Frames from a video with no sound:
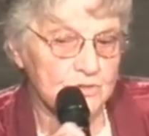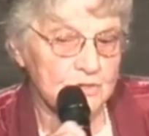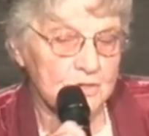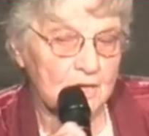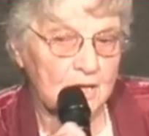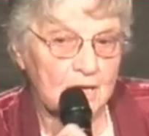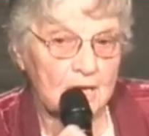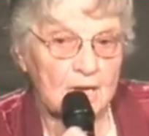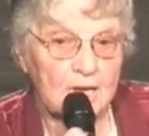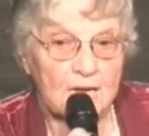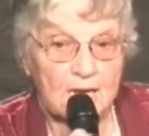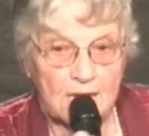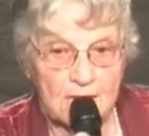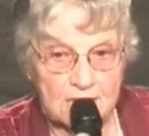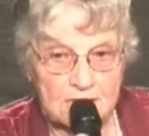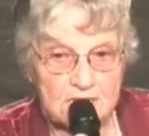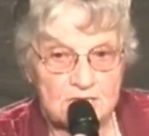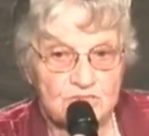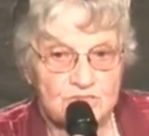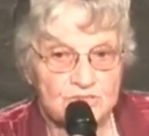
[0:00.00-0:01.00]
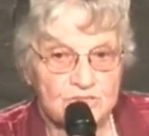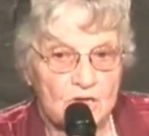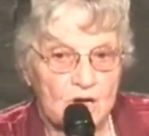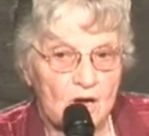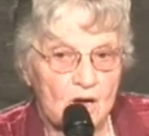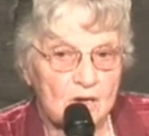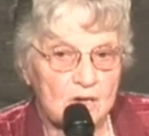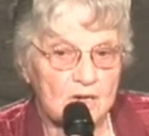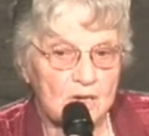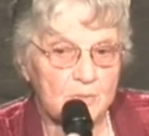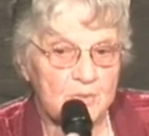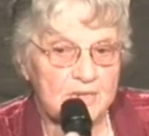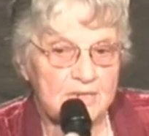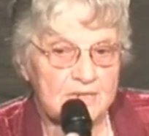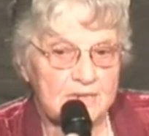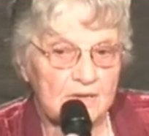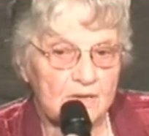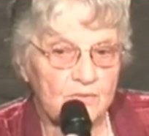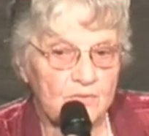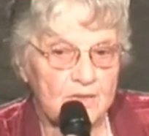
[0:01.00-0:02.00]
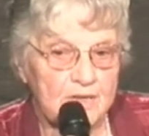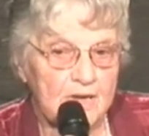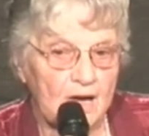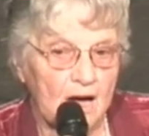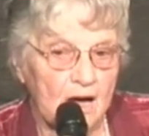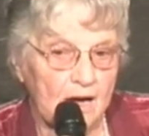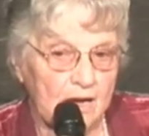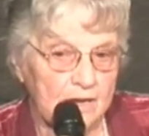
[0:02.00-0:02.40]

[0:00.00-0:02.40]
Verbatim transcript: and he saw coming down the aisle